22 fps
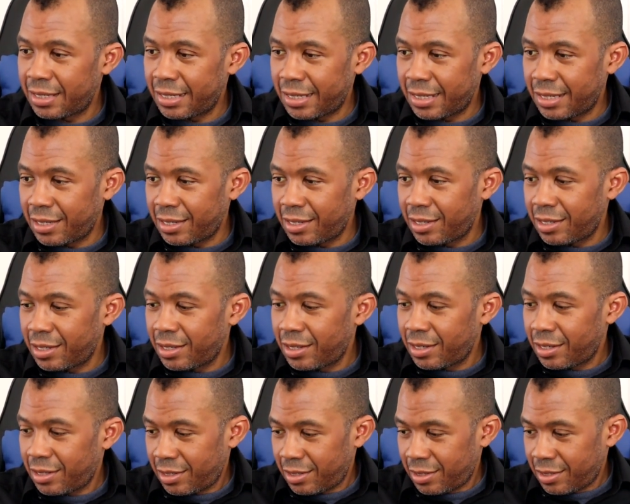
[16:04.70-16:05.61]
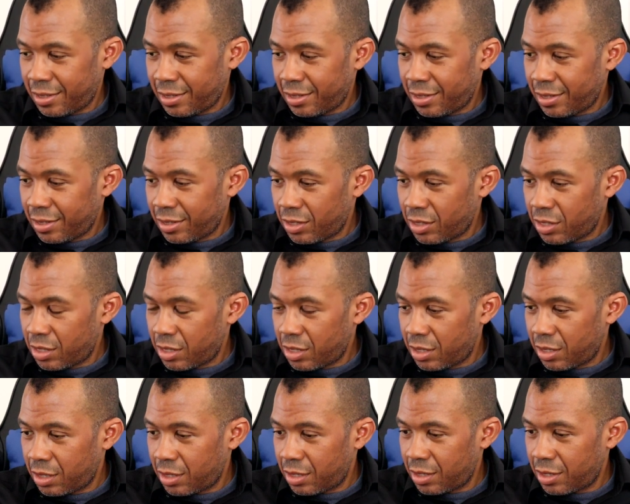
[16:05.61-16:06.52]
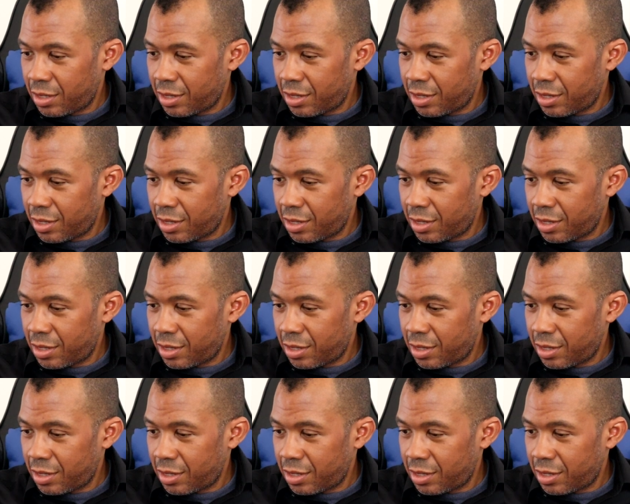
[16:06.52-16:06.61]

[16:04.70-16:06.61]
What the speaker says: (silence)